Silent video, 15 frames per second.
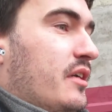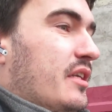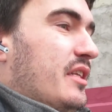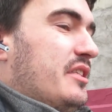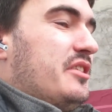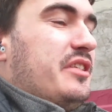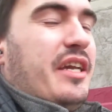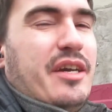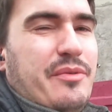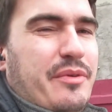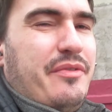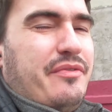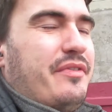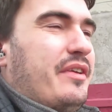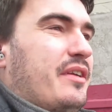Let's see how we
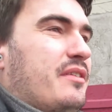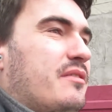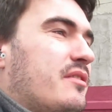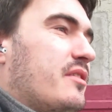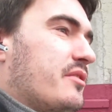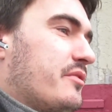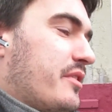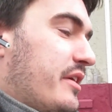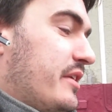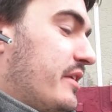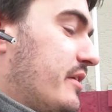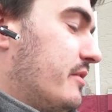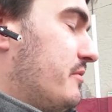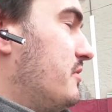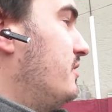feel, because right
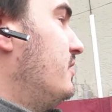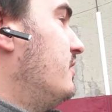now